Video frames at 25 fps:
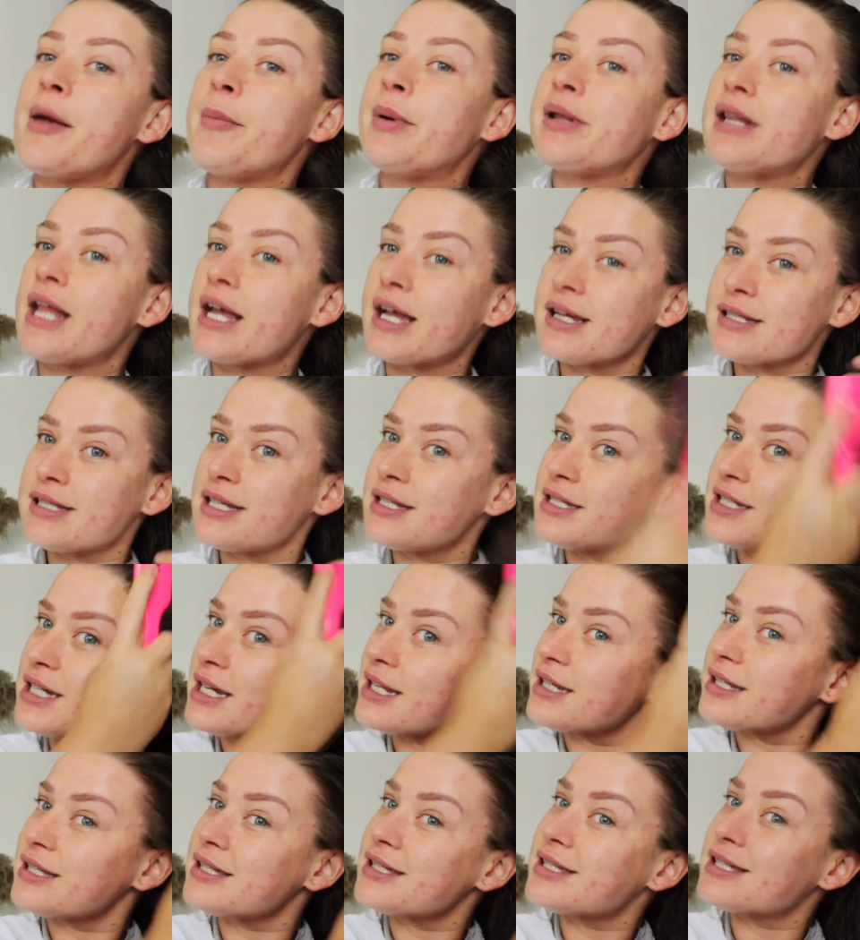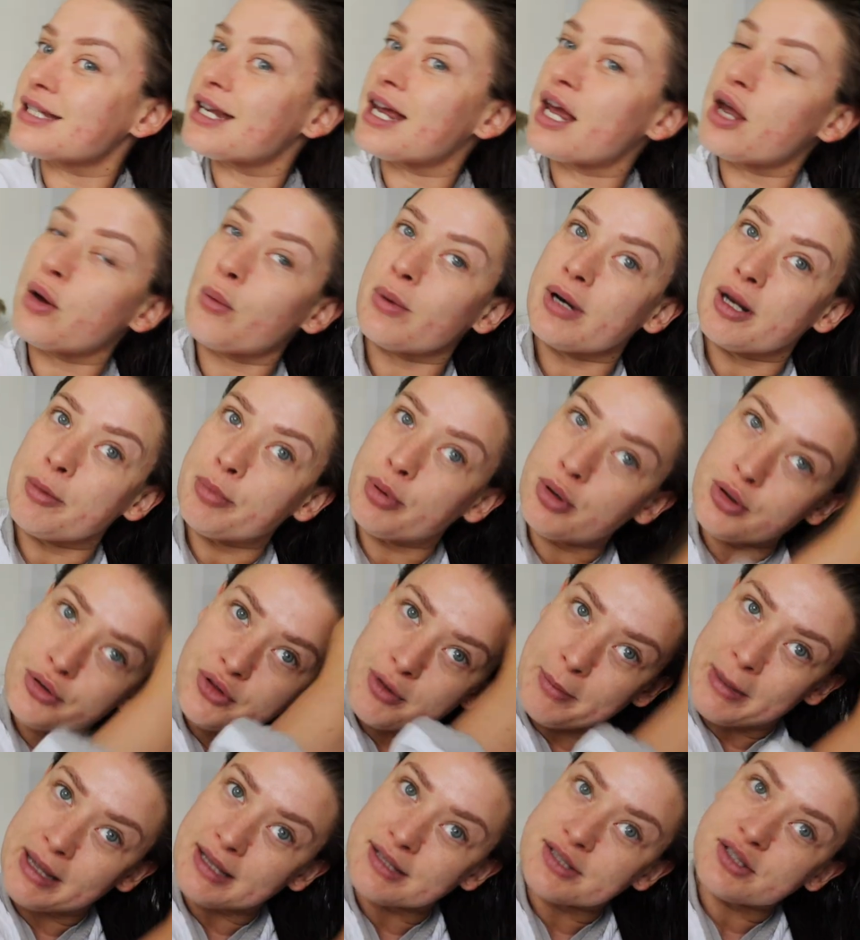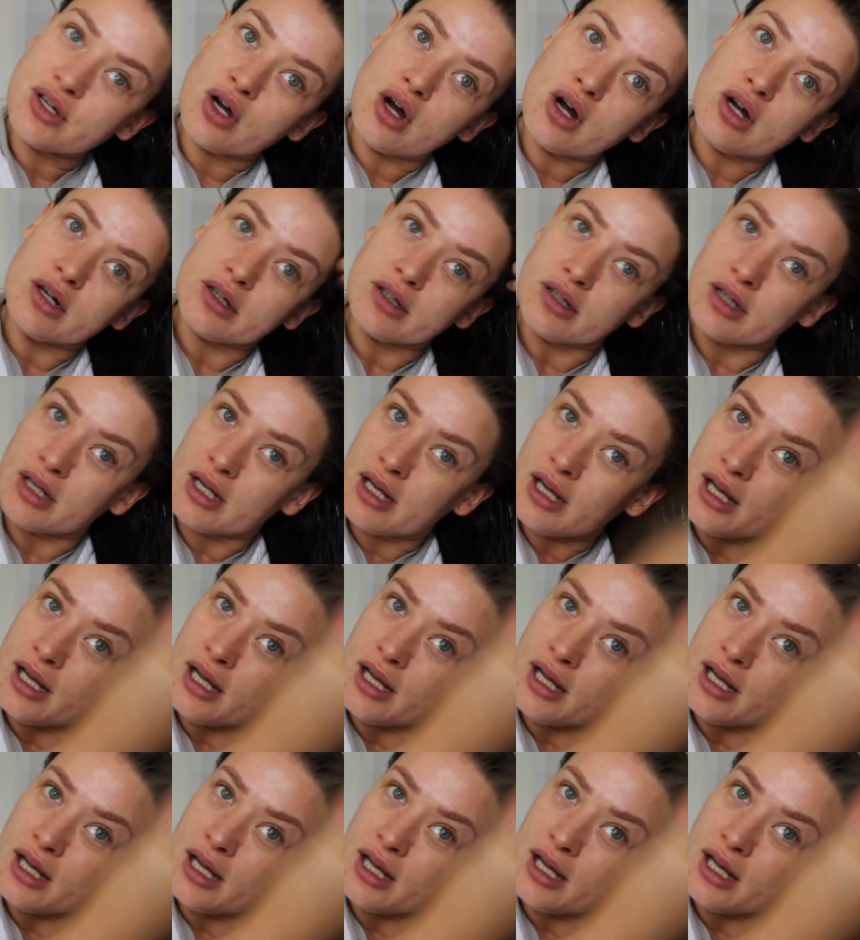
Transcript: But like I said yesterday, when I put the mask on,